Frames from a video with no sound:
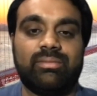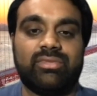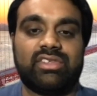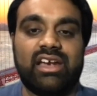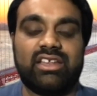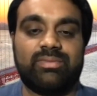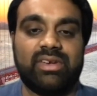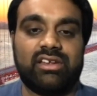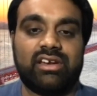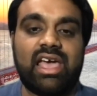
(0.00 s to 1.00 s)

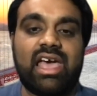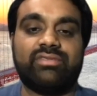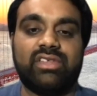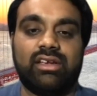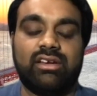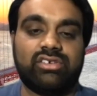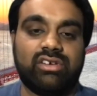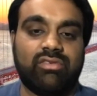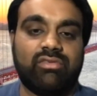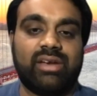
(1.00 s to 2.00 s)
satisfy that I have the English
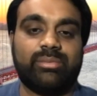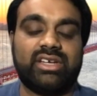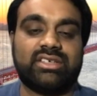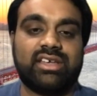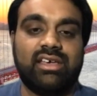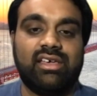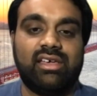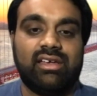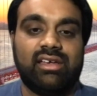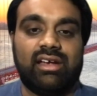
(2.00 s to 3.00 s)
requirement,
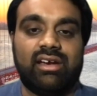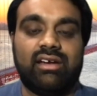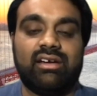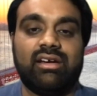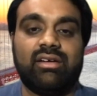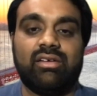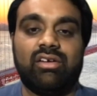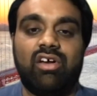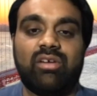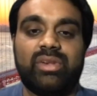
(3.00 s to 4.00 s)
and
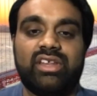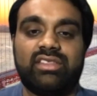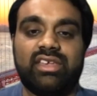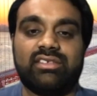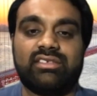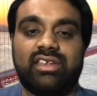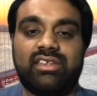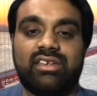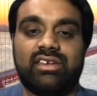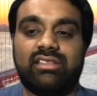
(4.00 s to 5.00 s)
lot many things.
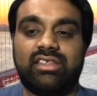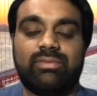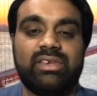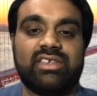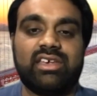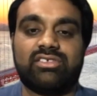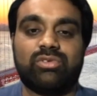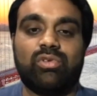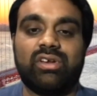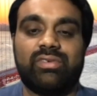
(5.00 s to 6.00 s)
This visa is
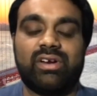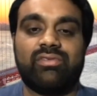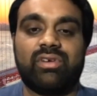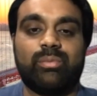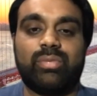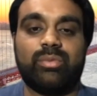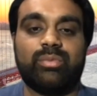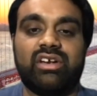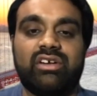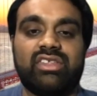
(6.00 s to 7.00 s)
no different from
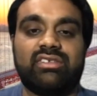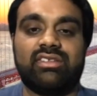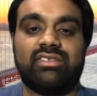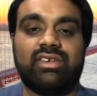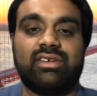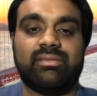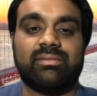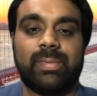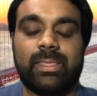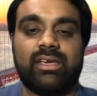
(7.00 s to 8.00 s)
permanent residency.
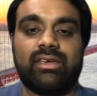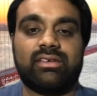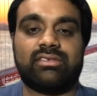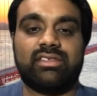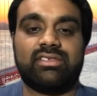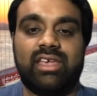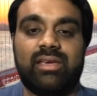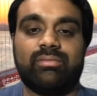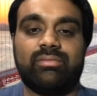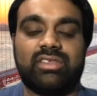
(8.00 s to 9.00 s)
It's the
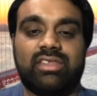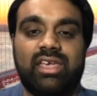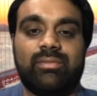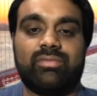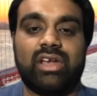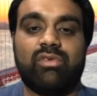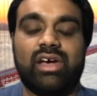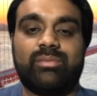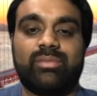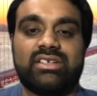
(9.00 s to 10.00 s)
same
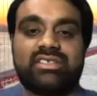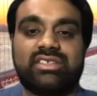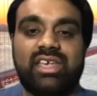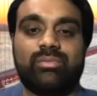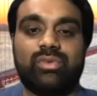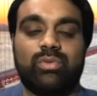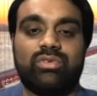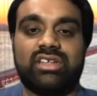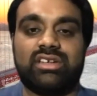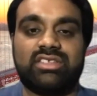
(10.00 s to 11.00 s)
requirements, same
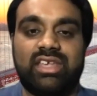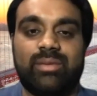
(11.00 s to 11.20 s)
rules, and same